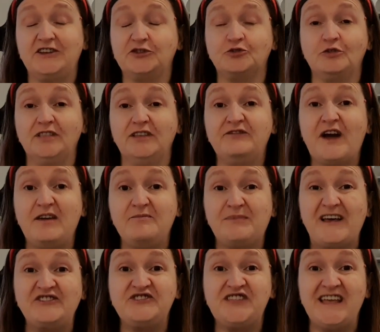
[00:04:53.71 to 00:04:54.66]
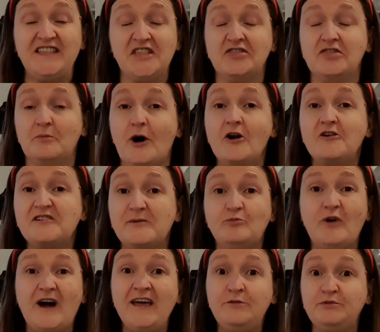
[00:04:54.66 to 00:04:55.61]
It's only 9:05 in the morning.
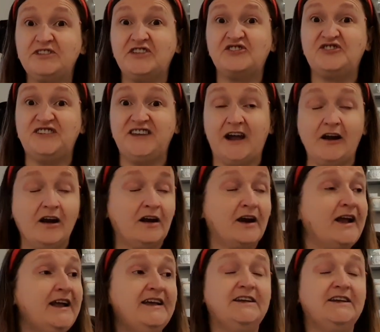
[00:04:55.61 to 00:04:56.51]
Why would I see her?